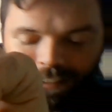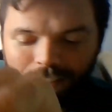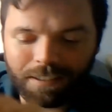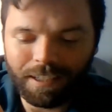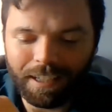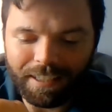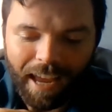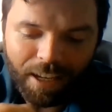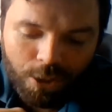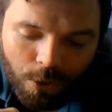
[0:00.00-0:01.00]
just and
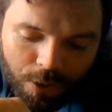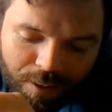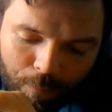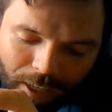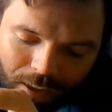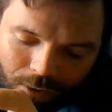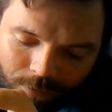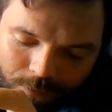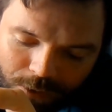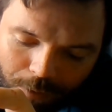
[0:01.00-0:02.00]
attach towards the middle.
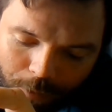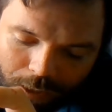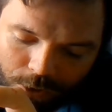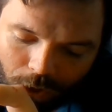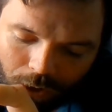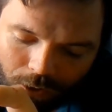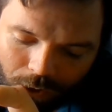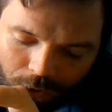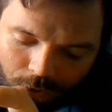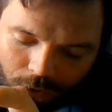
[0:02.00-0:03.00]
So I'm going to draw
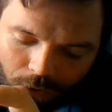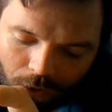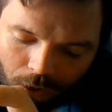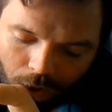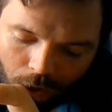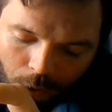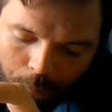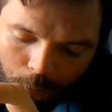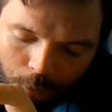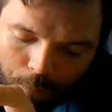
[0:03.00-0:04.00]
those.
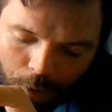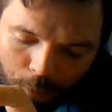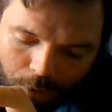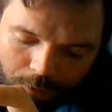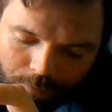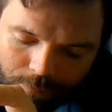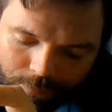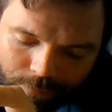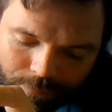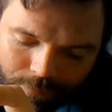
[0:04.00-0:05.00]
Boom, boom,
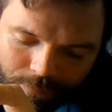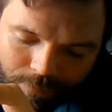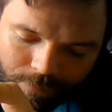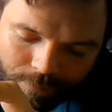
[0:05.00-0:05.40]
boom.